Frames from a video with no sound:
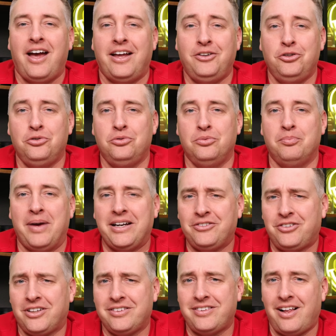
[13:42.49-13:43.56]
And you
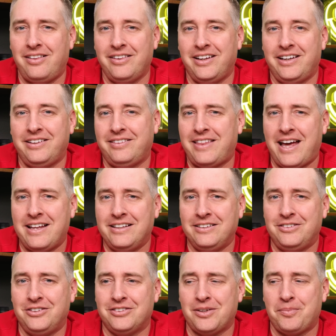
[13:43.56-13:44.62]
manage to consolidate that
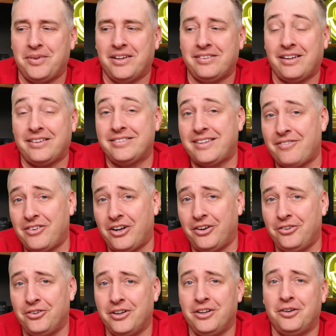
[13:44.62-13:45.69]
into something that's like
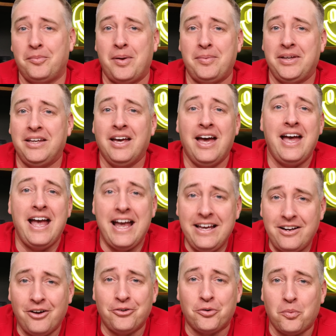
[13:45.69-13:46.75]
700 or maybe
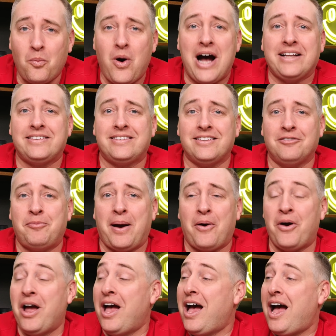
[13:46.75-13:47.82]
800 watts of power.